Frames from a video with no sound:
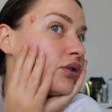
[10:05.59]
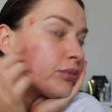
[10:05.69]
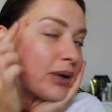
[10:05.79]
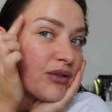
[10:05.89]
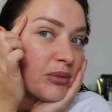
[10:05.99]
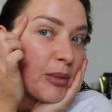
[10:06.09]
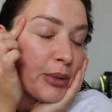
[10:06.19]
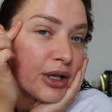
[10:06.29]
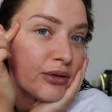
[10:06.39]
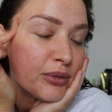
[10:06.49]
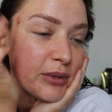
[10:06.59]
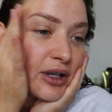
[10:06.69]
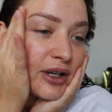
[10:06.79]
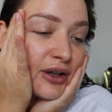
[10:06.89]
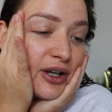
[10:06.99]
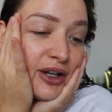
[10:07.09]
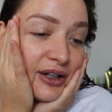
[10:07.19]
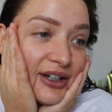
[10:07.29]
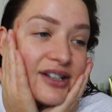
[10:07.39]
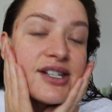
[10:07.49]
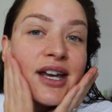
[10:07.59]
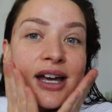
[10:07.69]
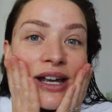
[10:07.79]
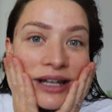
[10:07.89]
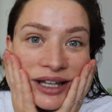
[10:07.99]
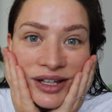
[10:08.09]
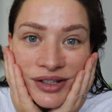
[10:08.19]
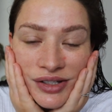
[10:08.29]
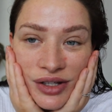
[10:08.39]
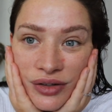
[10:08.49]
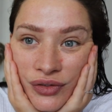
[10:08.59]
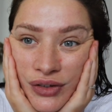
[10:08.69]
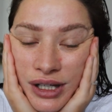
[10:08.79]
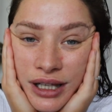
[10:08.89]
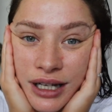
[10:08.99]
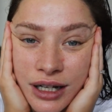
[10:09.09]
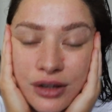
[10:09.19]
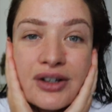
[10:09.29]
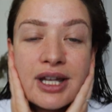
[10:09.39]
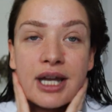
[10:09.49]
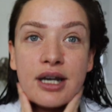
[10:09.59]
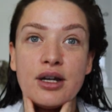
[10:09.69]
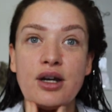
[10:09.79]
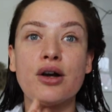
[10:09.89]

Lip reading: apart from my burn from the curlers, is feeling and looking